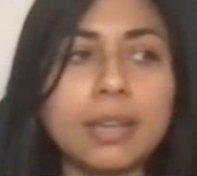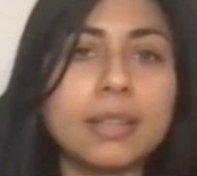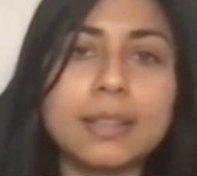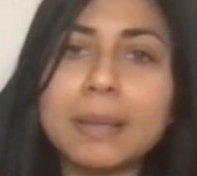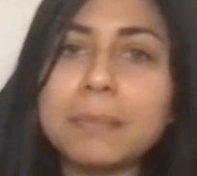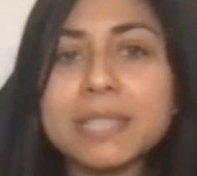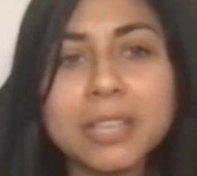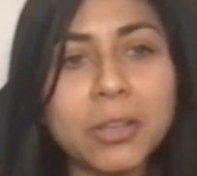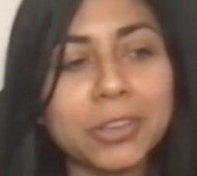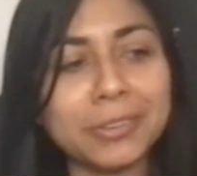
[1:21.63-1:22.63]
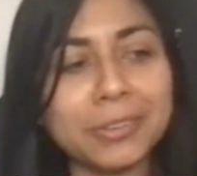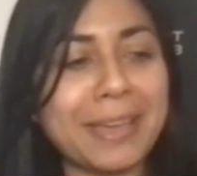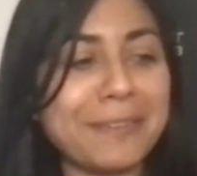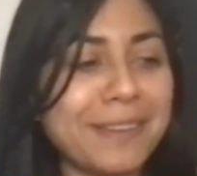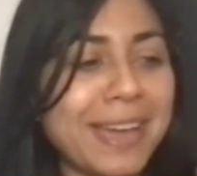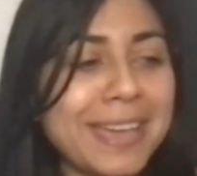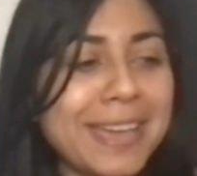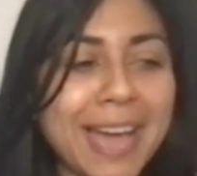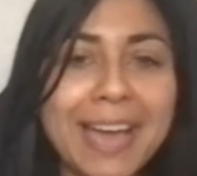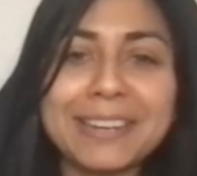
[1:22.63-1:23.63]
Let me tell you, if I
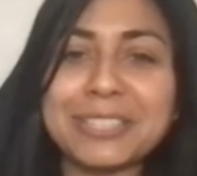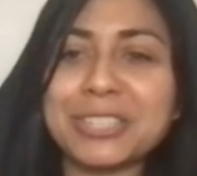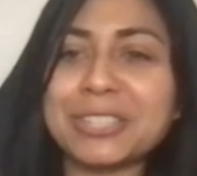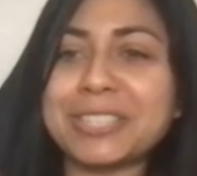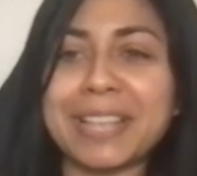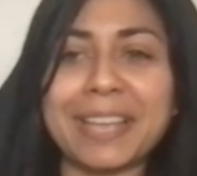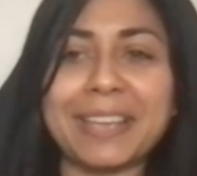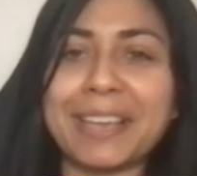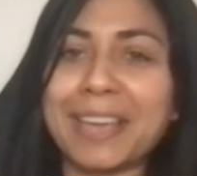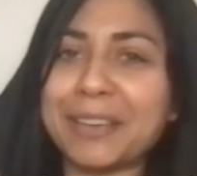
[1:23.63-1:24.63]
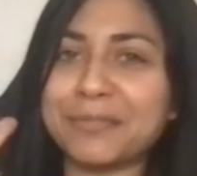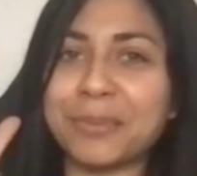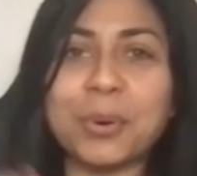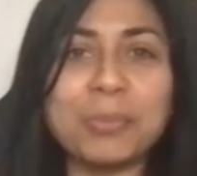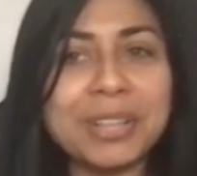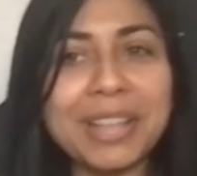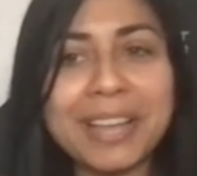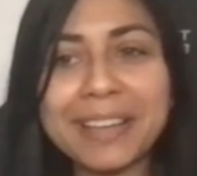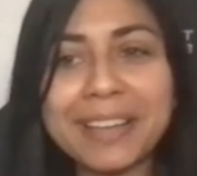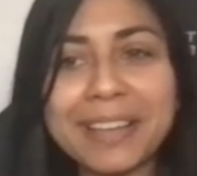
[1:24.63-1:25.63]
had just like a
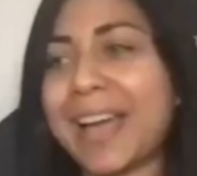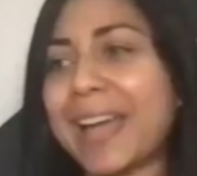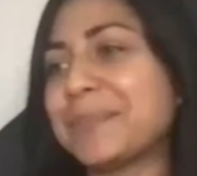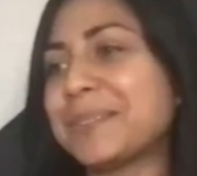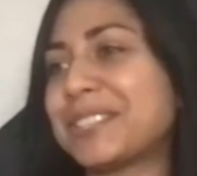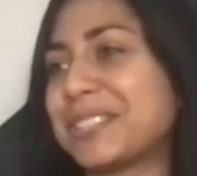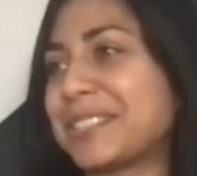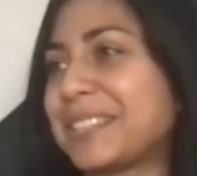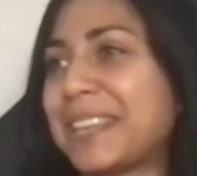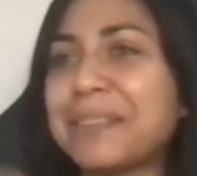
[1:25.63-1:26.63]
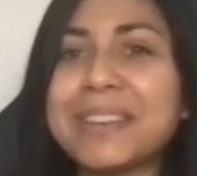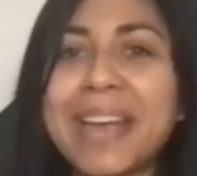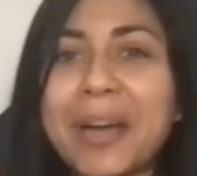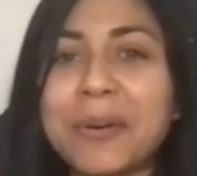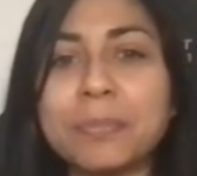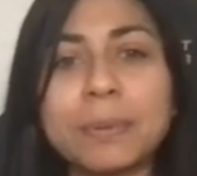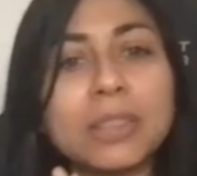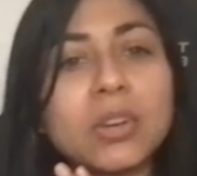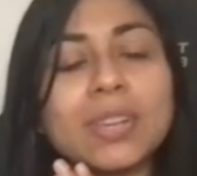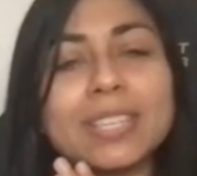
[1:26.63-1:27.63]
formula, I would just give it out. But
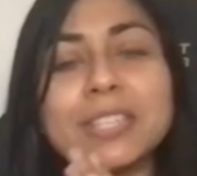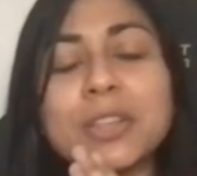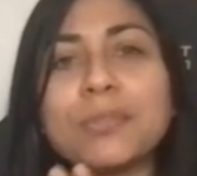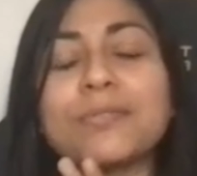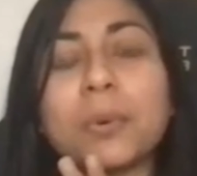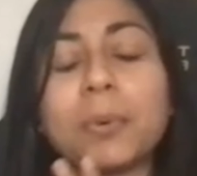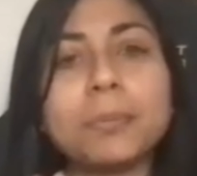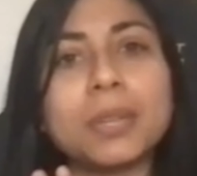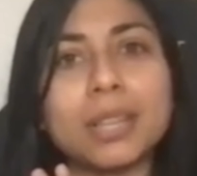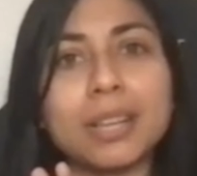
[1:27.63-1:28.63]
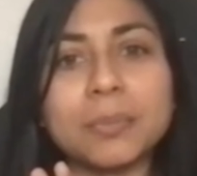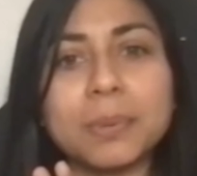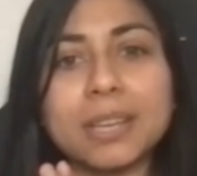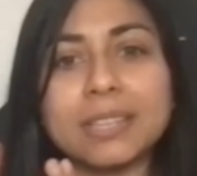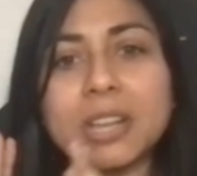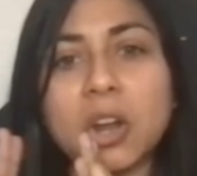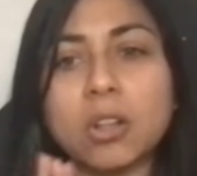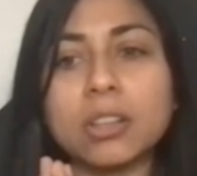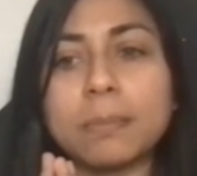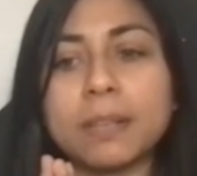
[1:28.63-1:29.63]
there is no formula because it
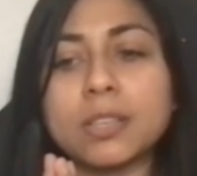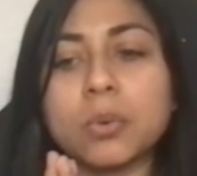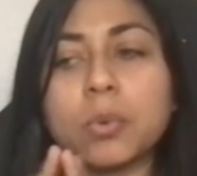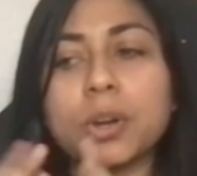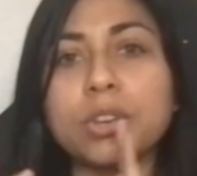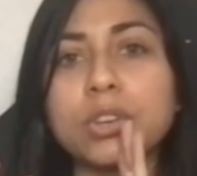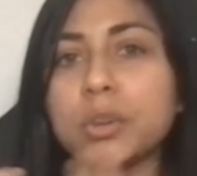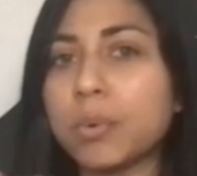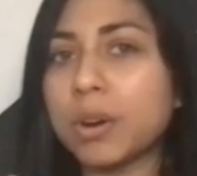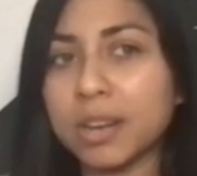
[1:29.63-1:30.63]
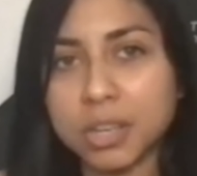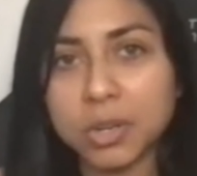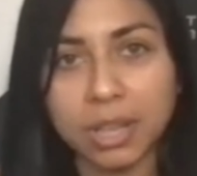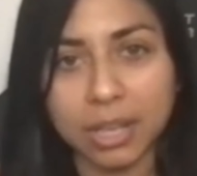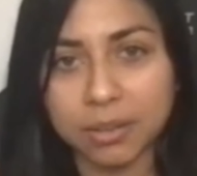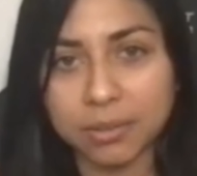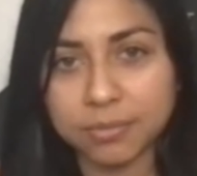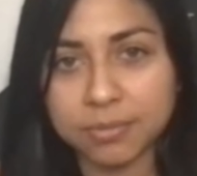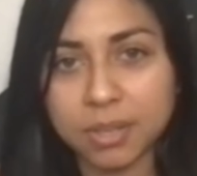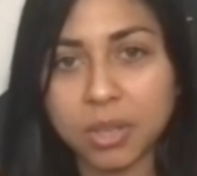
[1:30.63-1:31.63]
all depends on where you are in your life,
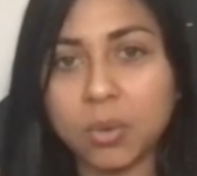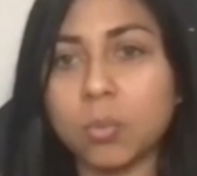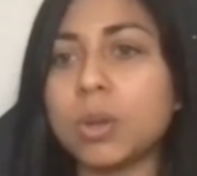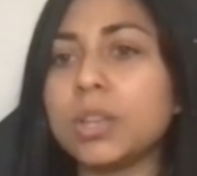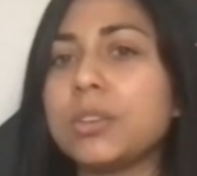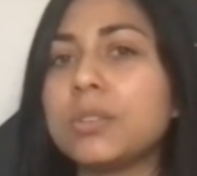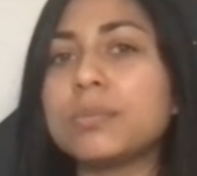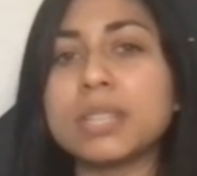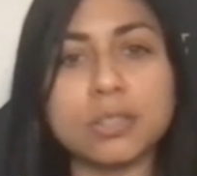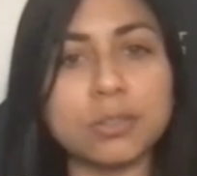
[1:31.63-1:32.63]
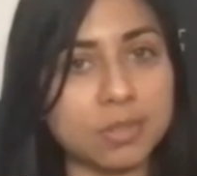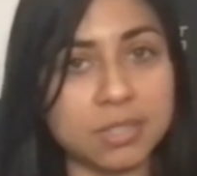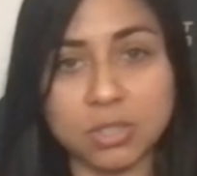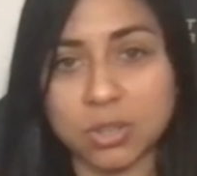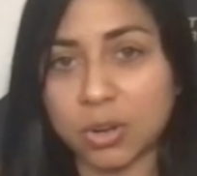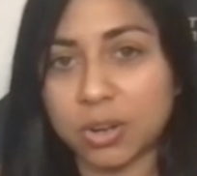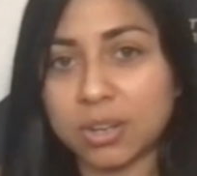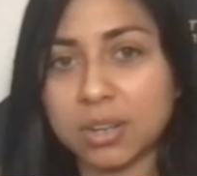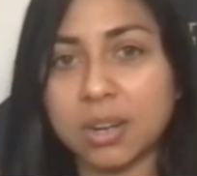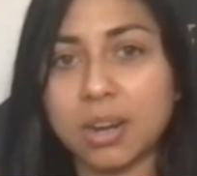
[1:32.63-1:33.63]
what your resources are,
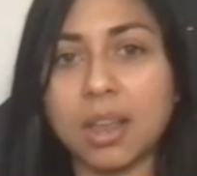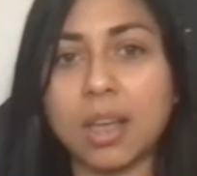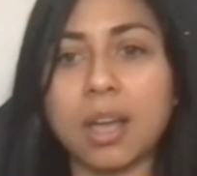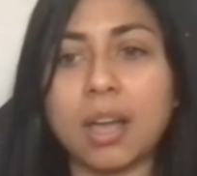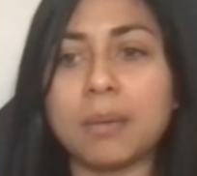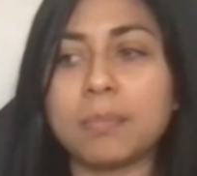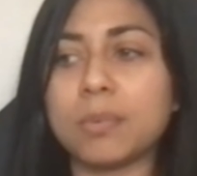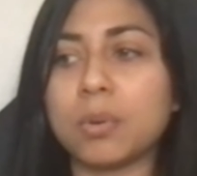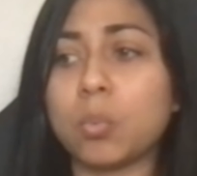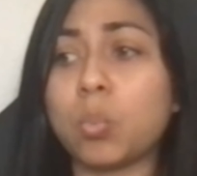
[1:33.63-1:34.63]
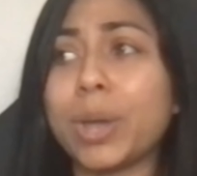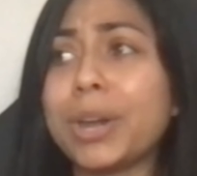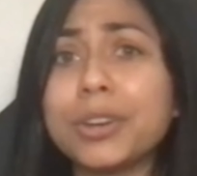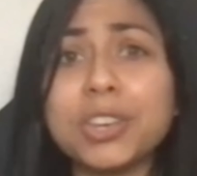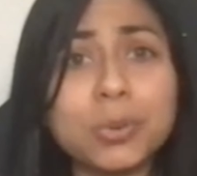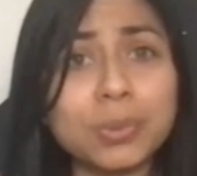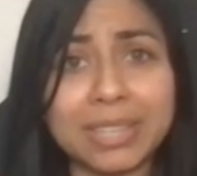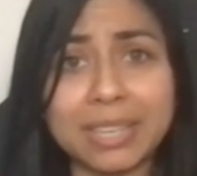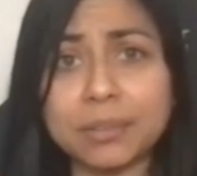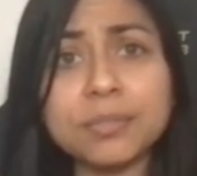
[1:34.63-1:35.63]
where you
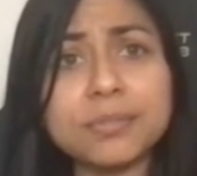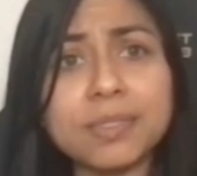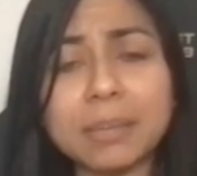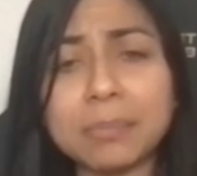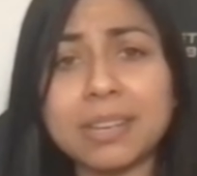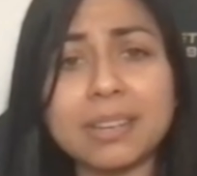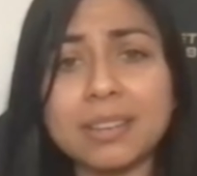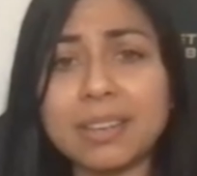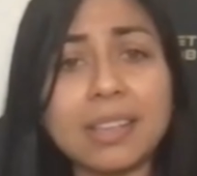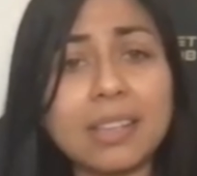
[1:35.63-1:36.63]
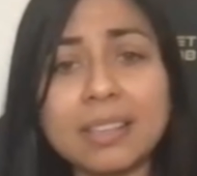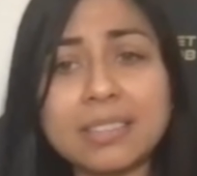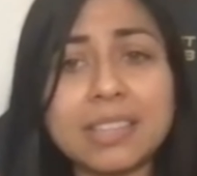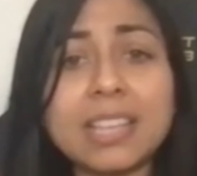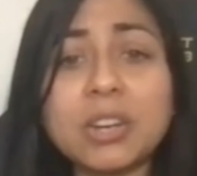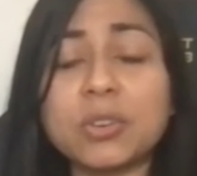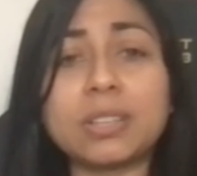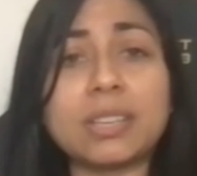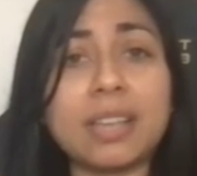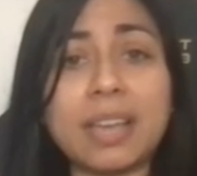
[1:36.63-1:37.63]
live. I mean, it's
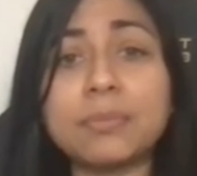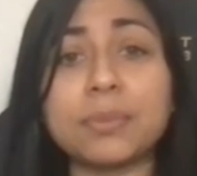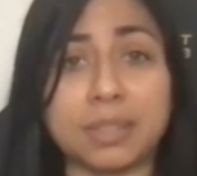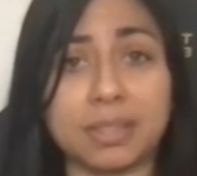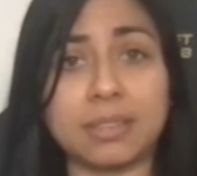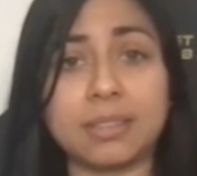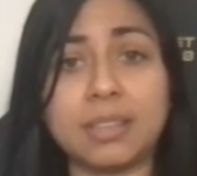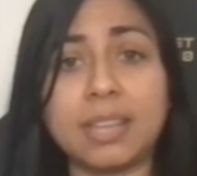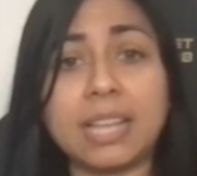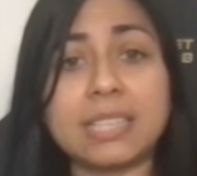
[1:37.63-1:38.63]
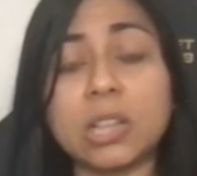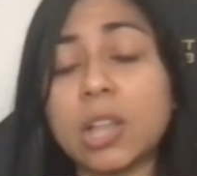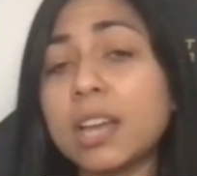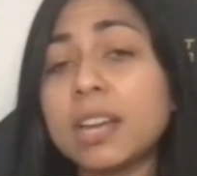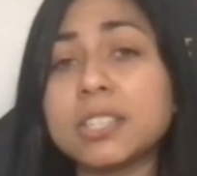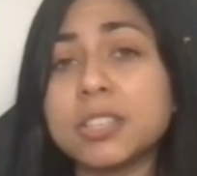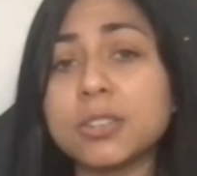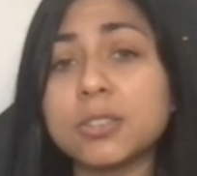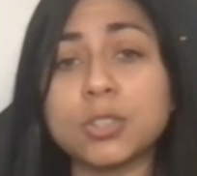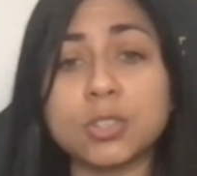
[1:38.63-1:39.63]
literally everything. It's a lot easier
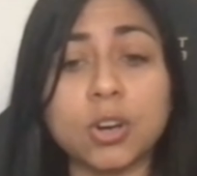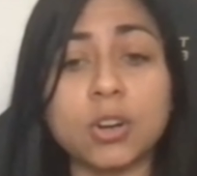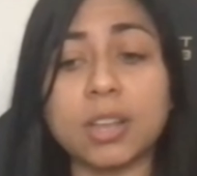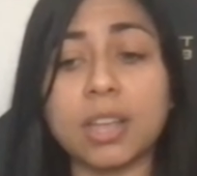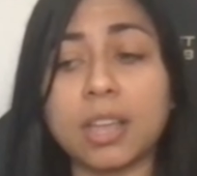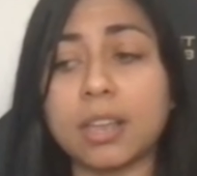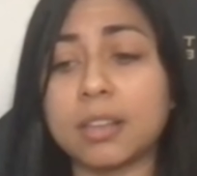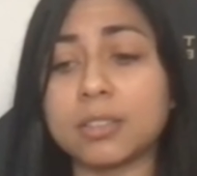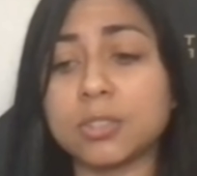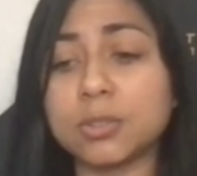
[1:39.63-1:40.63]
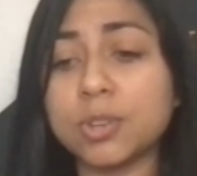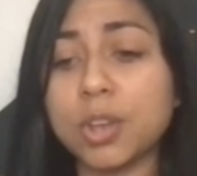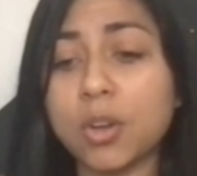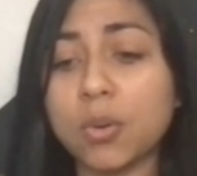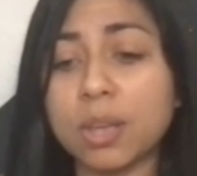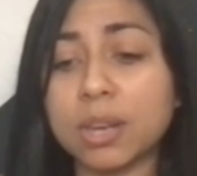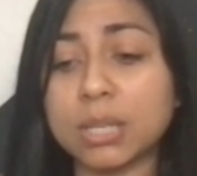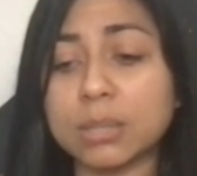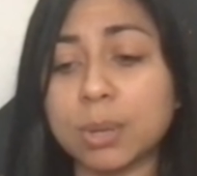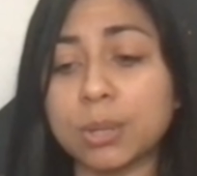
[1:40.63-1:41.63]
to start a studio in a
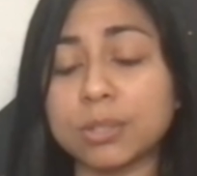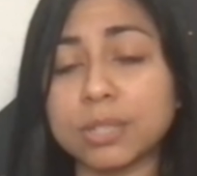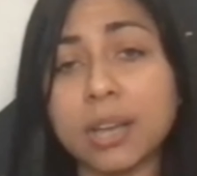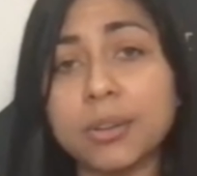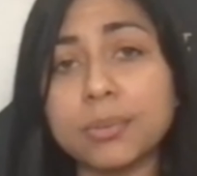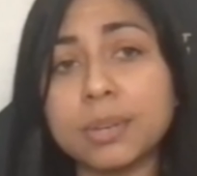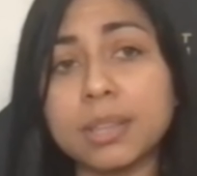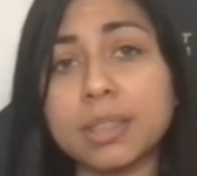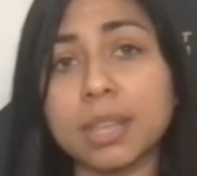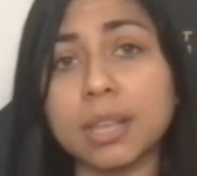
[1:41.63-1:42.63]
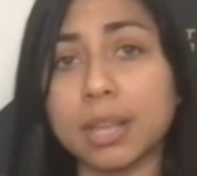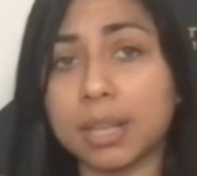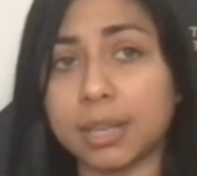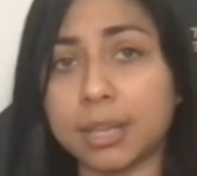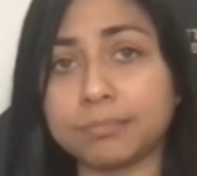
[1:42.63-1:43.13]
smaller town than LA.